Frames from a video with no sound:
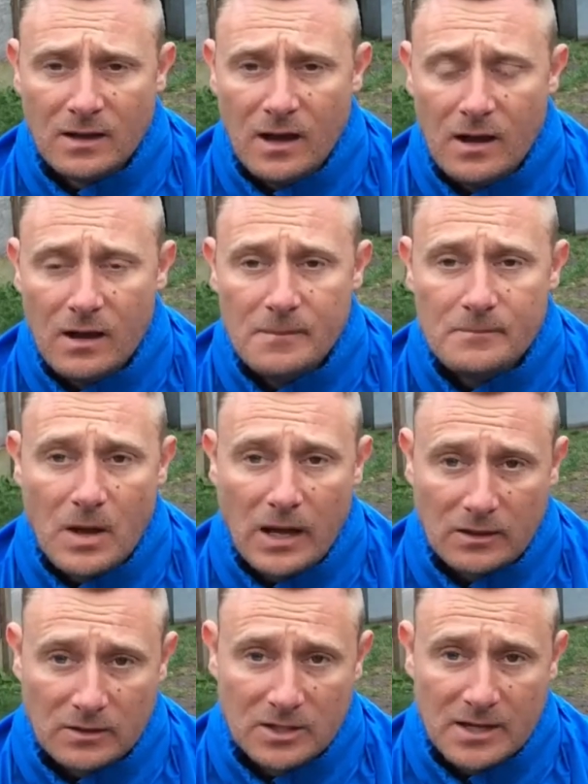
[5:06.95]
and I'm
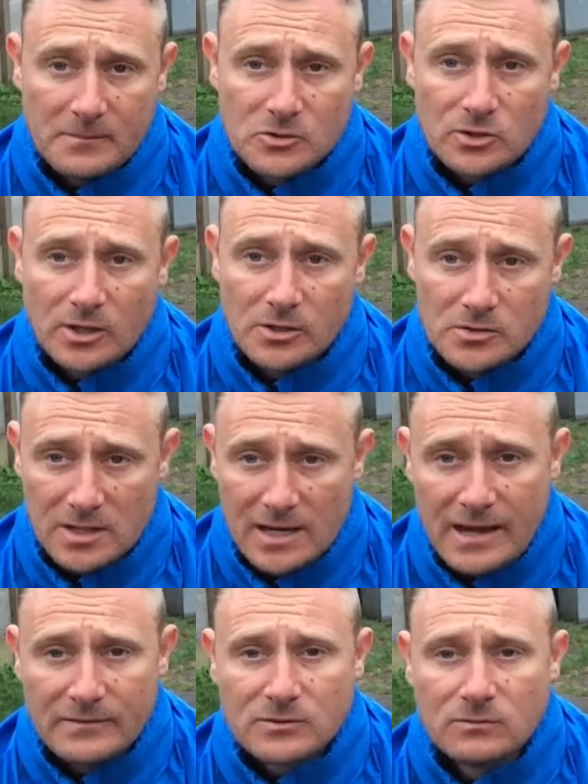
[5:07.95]
going to demonstrate using
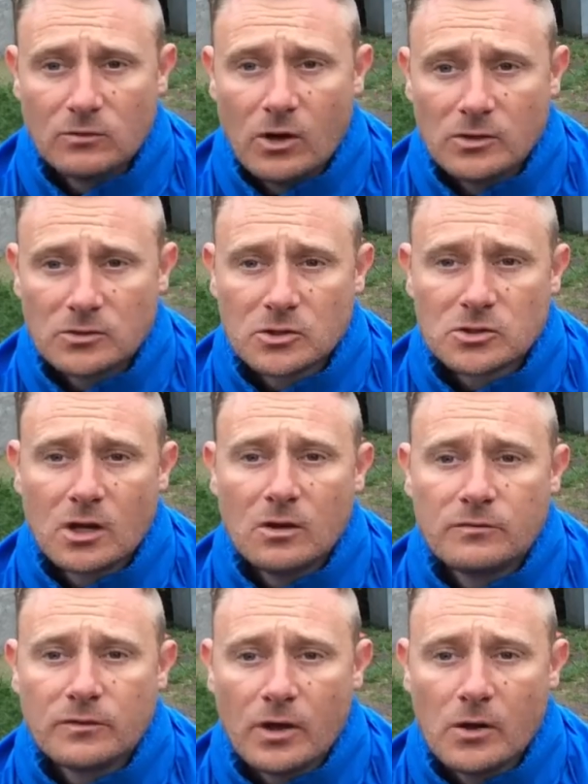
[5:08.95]
left and right, just so
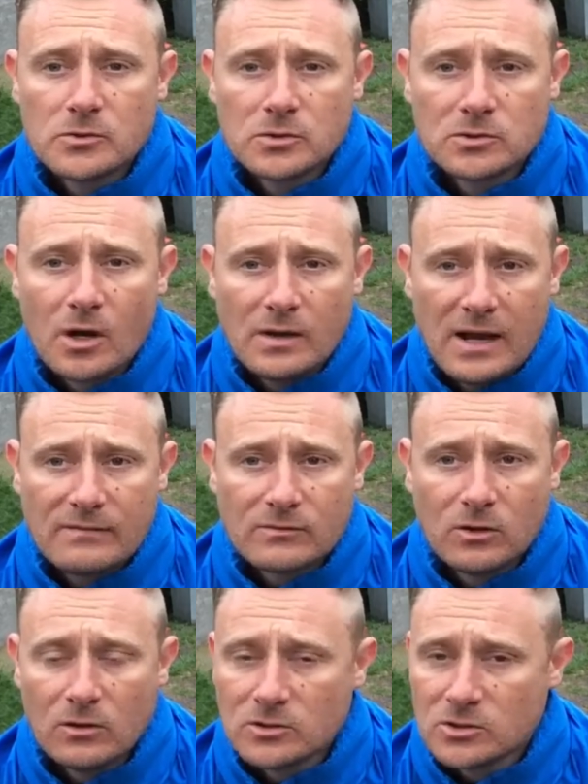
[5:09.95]
for those that don't have
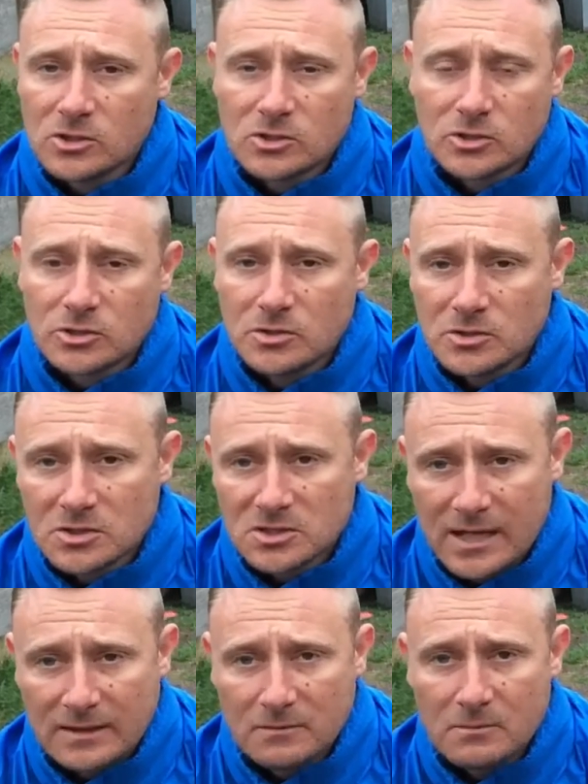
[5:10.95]
colours and are just using
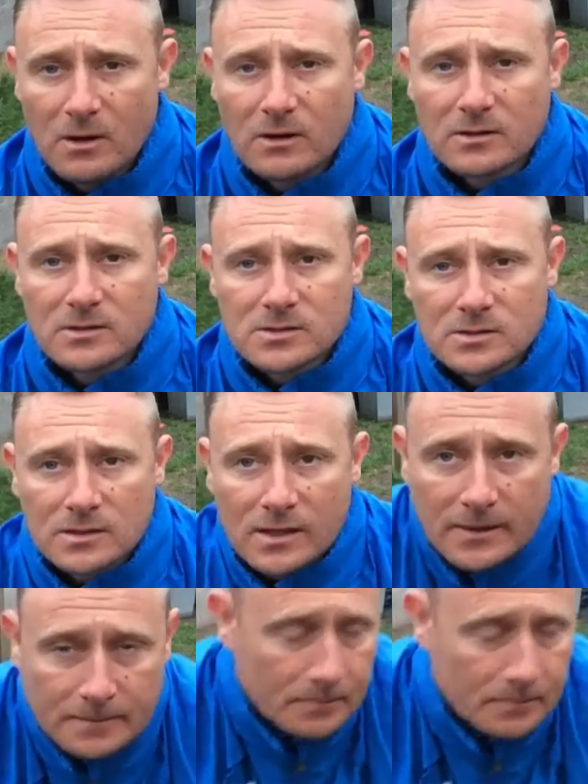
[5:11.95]
standard markers, okay?